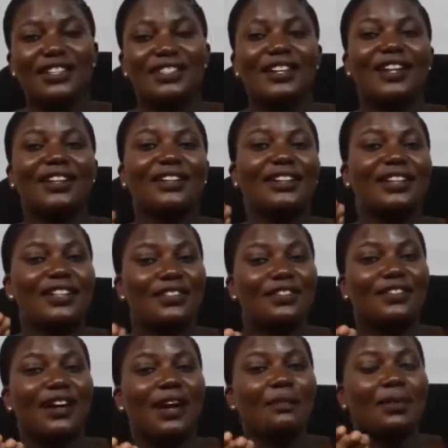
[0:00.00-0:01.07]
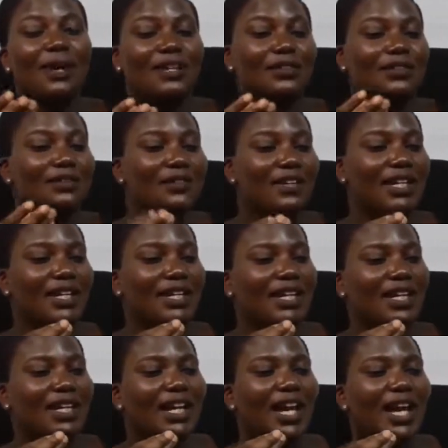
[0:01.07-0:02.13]
is an integral part of
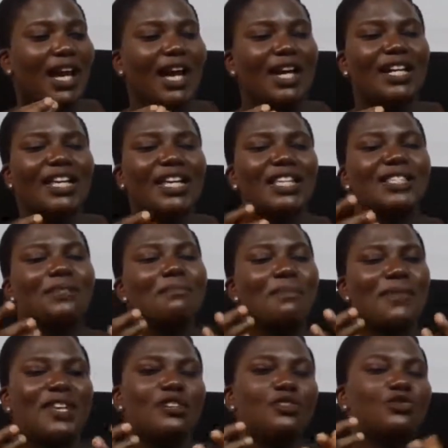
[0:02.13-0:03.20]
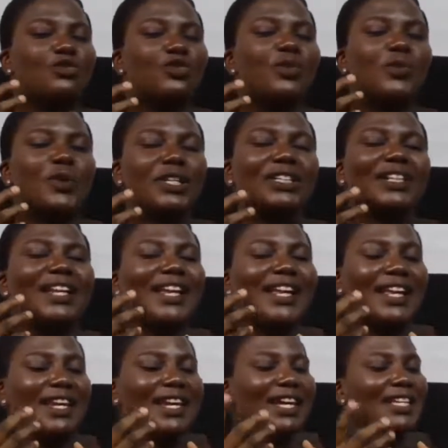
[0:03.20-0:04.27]
learning, and it means through which
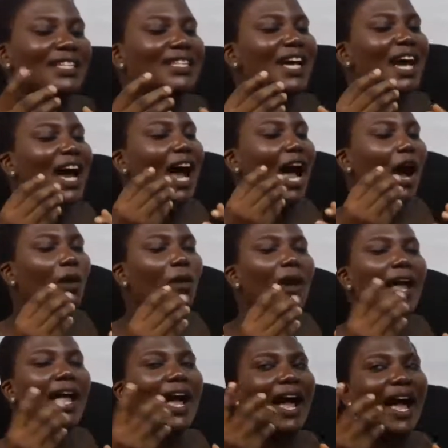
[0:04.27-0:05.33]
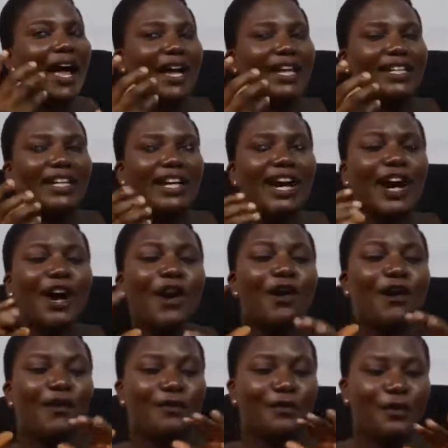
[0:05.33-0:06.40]
learners acquire idea,
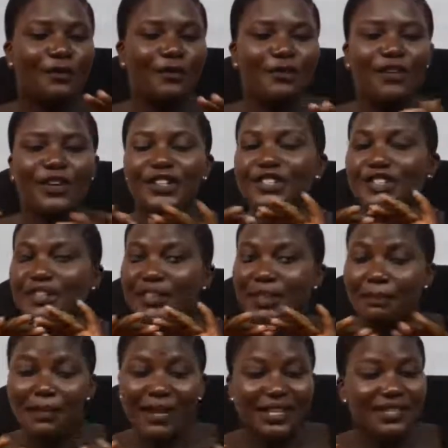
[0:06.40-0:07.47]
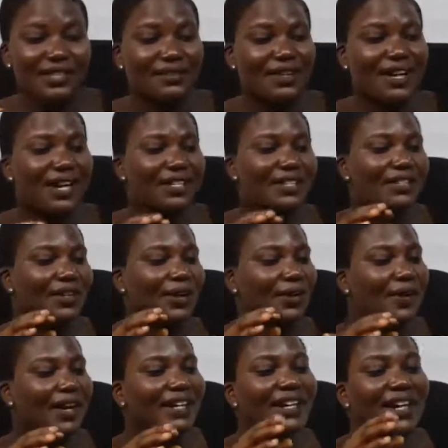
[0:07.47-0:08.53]
refresh the materials
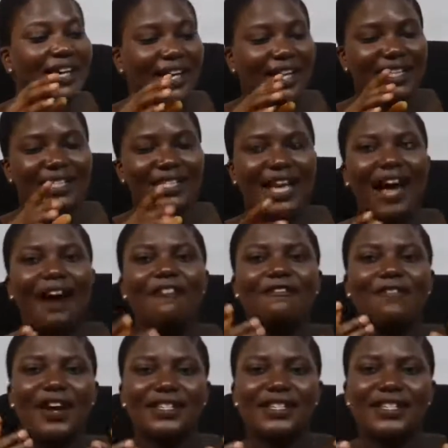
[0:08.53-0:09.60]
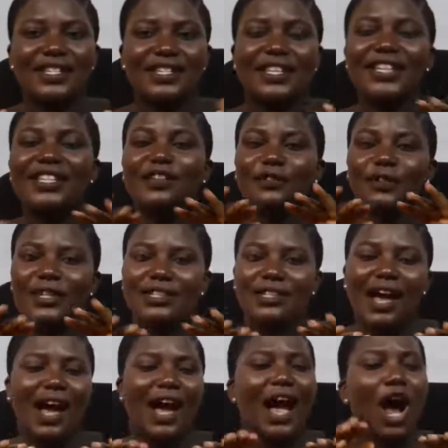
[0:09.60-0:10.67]
already learned, and facilitate
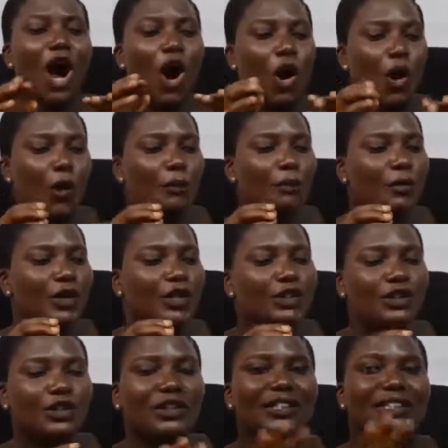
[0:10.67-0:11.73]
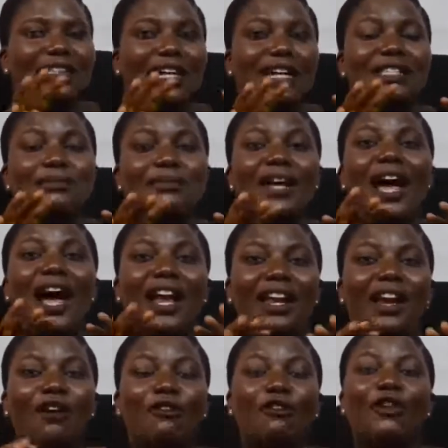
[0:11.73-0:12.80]
greater comprehension that may
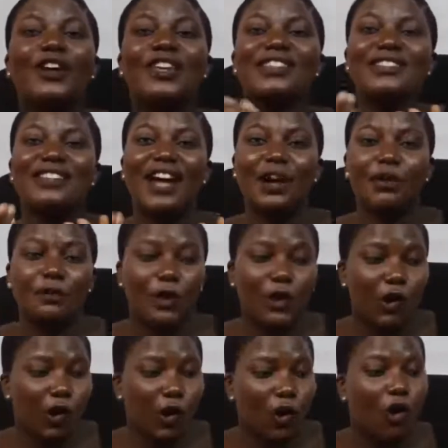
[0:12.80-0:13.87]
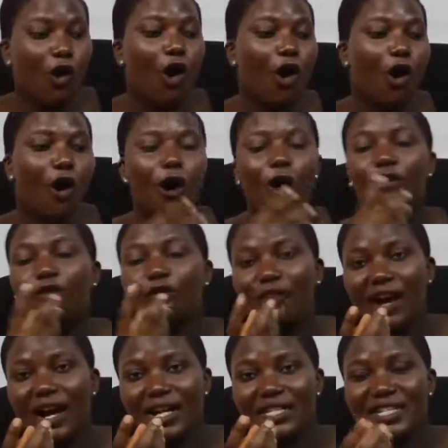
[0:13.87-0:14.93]
allow for easier recall of
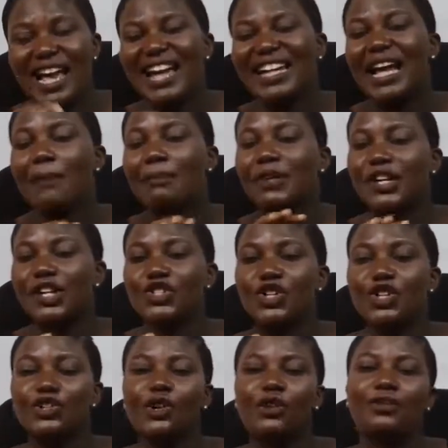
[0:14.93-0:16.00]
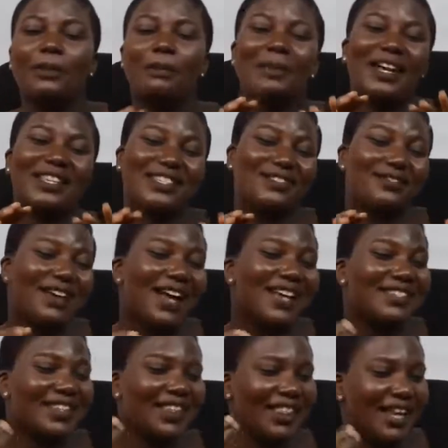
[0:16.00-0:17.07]
facts and application of the
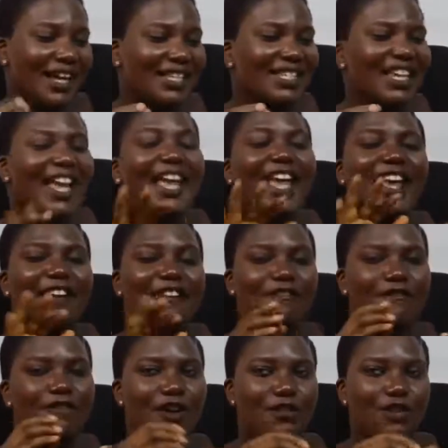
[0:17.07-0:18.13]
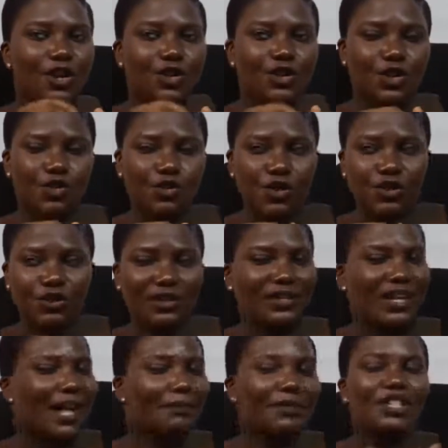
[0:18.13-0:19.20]
materials learned in various situations.
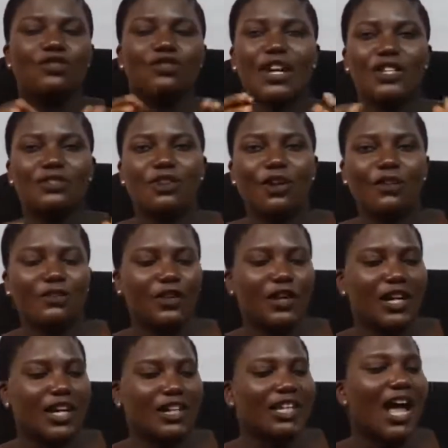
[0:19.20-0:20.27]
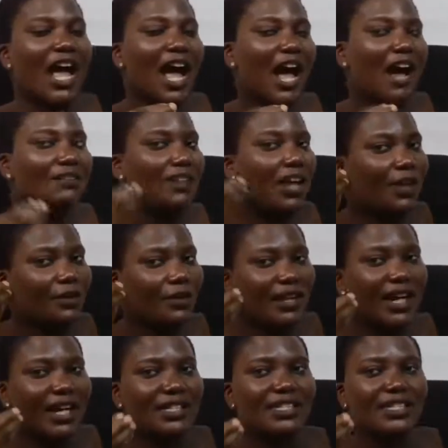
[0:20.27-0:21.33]
That means transfer of knowledge after you
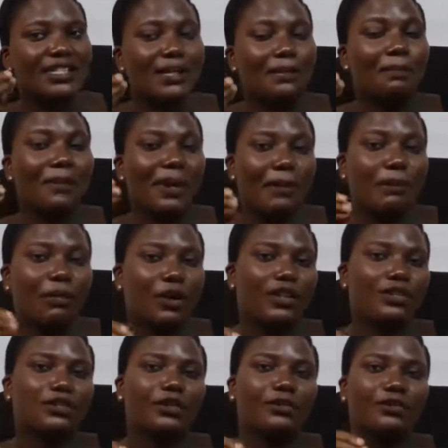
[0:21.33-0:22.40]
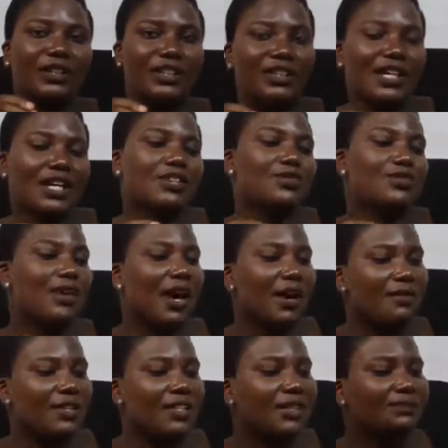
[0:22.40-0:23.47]
get the main point of the text you
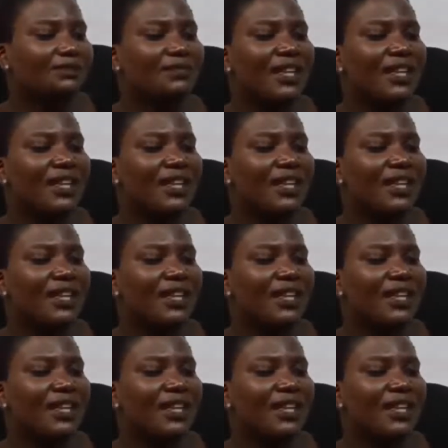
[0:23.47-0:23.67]
are reading.